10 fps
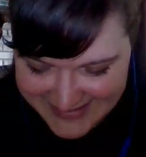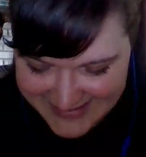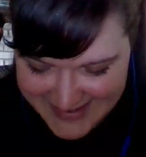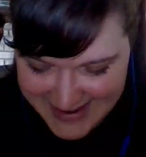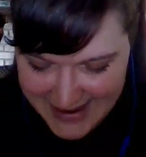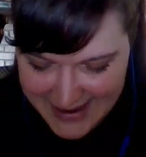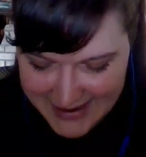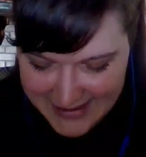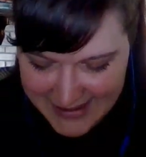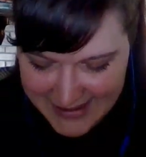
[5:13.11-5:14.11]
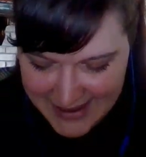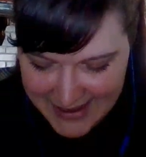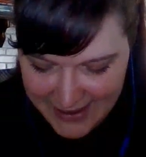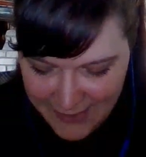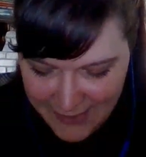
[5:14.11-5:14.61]
Because that's how I
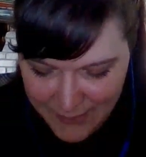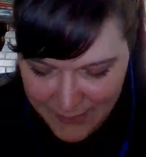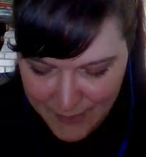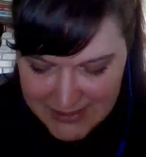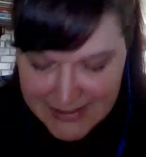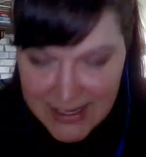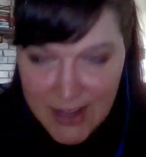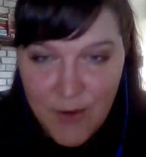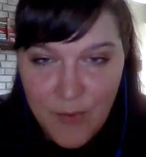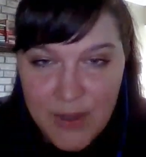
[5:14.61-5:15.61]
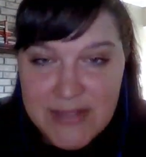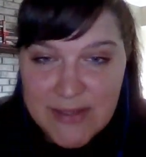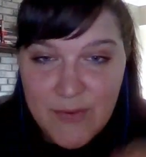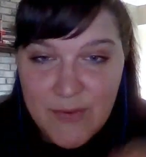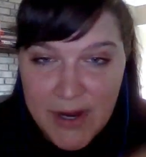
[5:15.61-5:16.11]
feel like this character
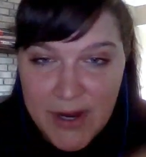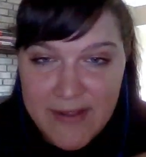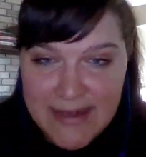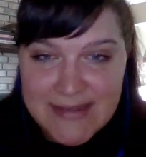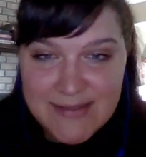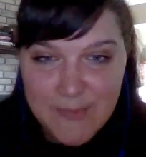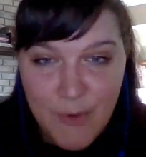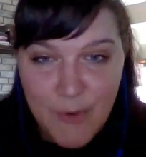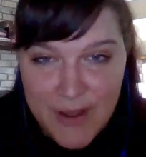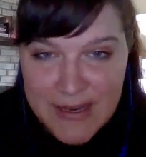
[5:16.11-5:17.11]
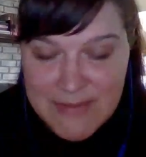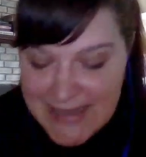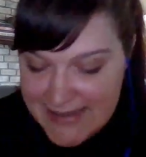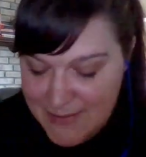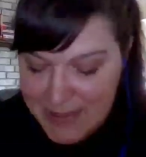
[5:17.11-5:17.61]
is about
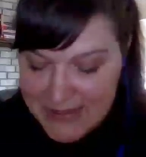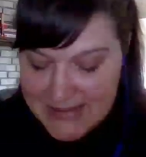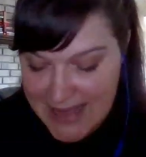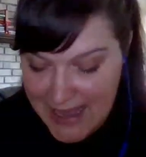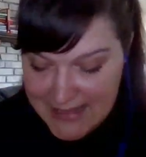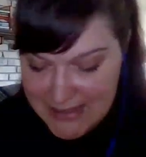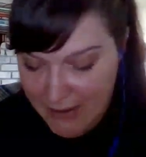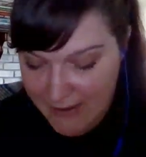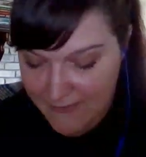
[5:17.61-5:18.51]
Misty, like,